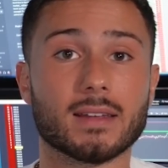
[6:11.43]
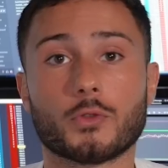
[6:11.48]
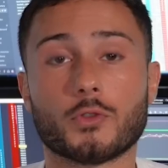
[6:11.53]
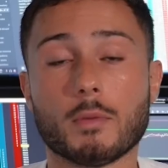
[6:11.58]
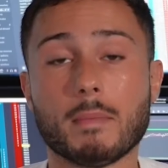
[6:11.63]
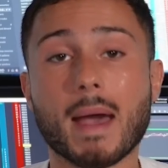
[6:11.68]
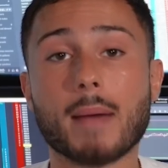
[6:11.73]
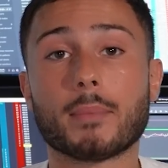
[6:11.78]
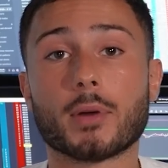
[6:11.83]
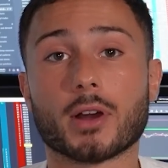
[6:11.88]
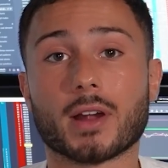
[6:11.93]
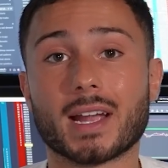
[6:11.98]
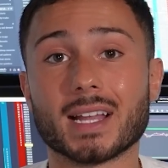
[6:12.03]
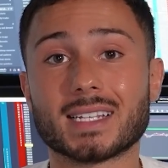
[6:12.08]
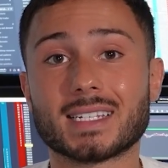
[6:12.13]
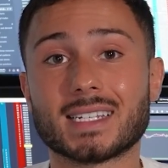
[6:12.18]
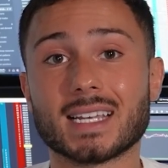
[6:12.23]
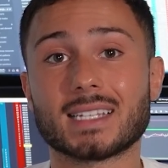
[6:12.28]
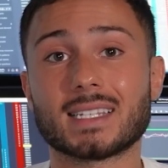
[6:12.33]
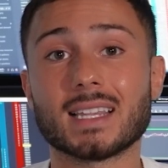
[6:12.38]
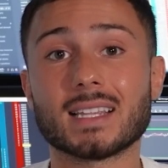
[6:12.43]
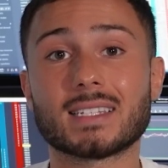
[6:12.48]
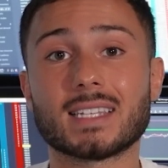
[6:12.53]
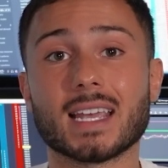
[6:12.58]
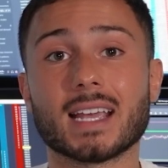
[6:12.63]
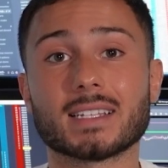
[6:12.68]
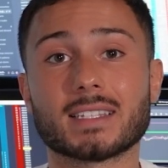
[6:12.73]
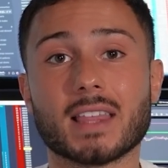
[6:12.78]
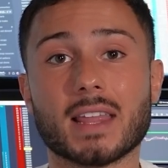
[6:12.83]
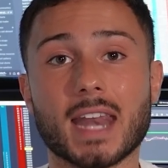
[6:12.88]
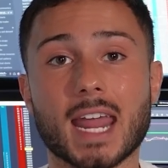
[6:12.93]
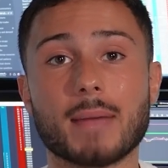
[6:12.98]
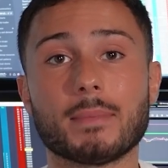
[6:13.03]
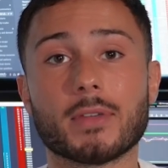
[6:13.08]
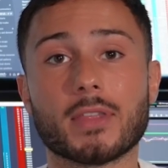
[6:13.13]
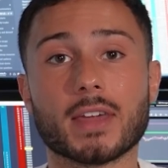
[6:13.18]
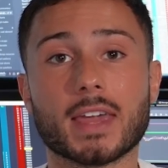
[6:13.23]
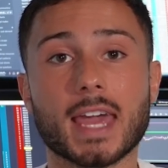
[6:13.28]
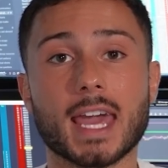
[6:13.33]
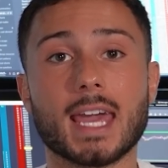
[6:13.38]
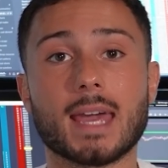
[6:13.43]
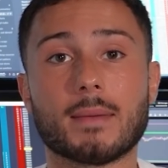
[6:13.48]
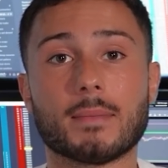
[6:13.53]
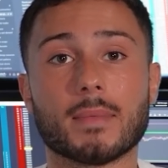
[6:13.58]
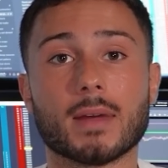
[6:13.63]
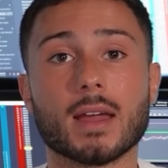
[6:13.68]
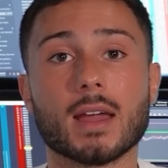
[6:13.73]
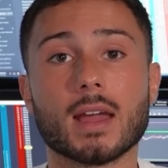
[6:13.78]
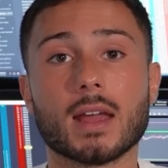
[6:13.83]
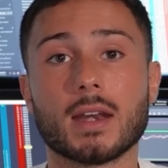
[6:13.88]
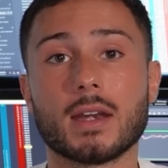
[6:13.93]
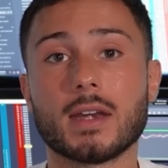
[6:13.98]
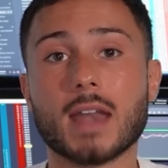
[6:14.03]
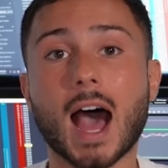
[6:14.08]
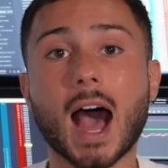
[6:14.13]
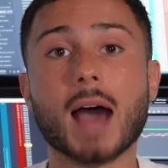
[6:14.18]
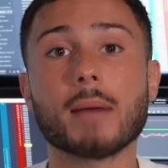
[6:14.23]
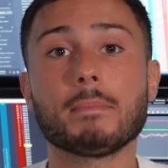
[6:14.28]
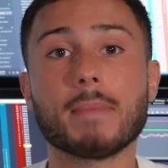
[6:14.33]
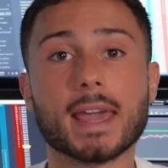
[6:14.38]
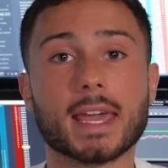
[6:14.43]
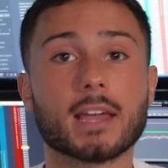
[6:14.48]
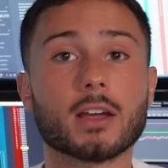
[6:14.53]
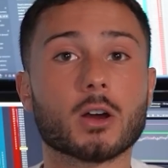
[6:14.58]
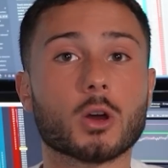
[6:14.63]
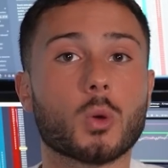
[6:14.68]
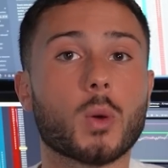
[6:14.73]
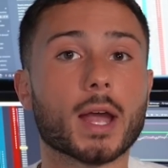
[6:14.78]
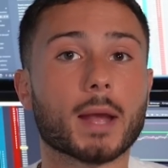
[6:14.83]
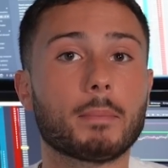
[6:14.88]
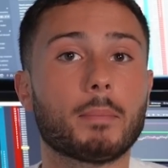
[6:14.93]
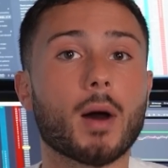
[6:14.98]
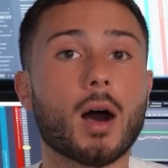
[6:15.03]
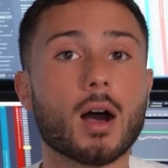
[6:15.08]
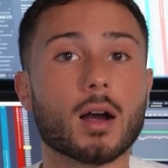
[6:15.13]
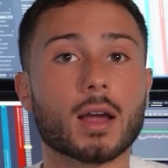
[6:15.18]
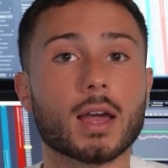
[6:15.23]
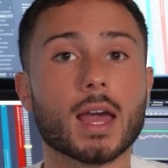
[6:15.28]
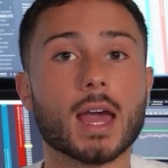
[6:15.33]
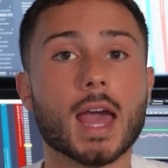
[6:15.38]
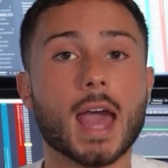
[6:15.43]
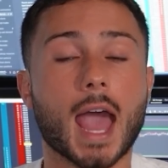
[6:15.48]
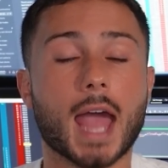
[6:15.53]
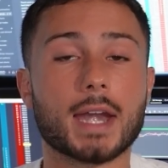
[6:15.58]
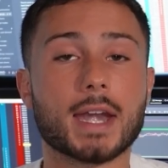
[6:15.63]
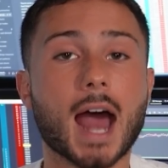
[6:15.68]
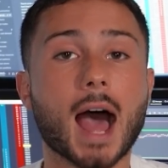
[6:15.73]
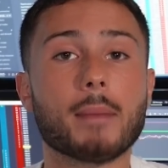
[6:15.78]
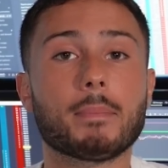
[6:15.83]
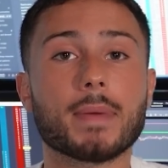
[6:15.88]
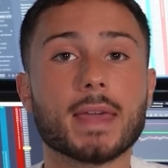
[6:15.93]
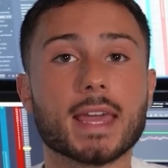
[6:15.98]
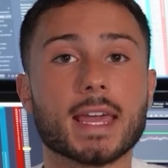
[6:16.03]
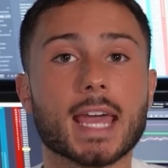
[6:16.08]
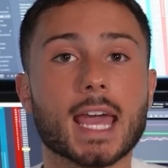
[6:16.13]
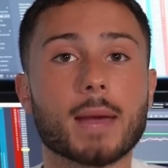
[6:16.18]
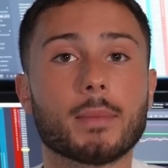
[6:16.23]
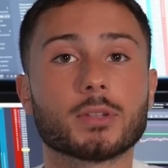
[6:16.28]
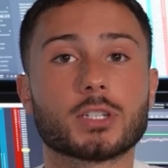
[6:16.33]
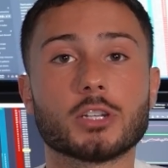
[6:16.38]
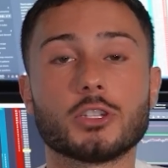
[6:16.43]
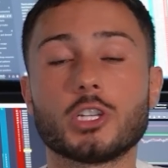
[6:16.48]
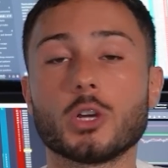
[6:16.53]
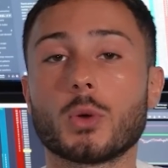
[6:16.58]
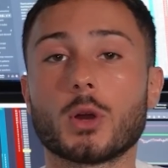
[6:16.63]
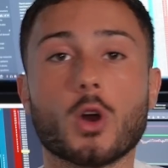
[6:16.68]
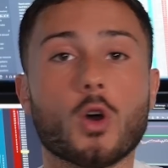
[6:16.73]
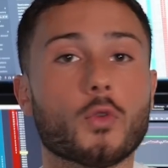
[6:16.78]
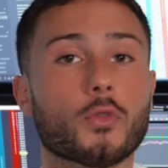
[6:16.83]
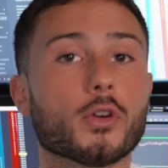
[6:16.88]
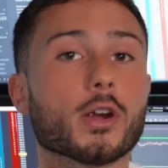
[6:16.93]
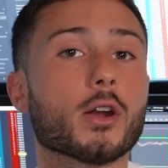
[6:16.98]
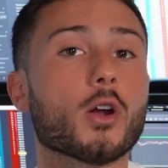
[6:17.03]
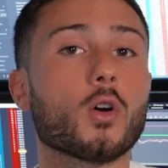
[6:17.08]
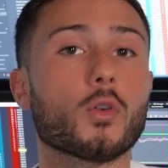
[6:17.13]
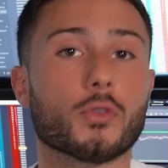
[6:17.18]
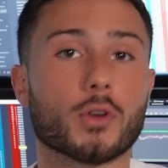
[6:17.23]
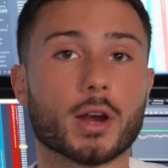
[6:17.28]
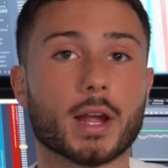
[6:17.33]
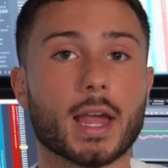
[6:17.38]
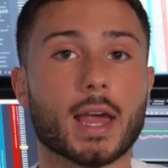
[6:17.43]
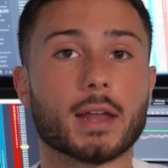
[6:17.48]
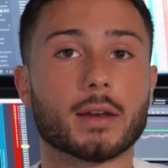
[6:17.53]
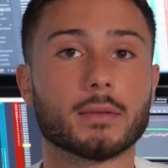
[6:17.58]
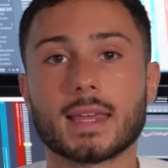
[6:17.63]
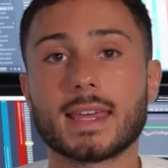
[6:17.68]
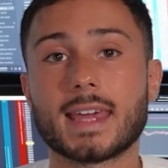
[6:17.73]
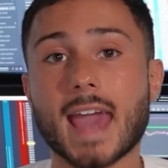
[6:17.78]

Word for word: Remember, consistency is the name of the game, not making a quick buck and not being able to do it over and over again.